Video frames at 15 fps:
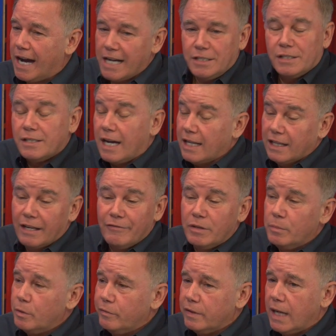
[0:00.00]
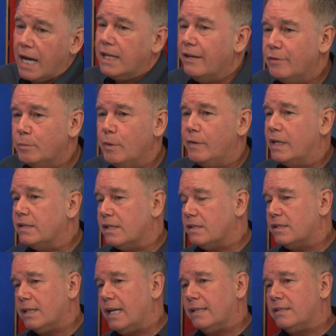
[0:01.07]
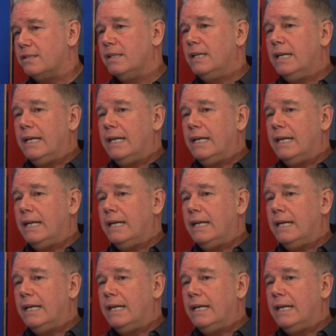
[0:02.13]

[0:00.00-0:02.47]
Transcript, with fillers: I just I love the movie. I love the movie because it's it's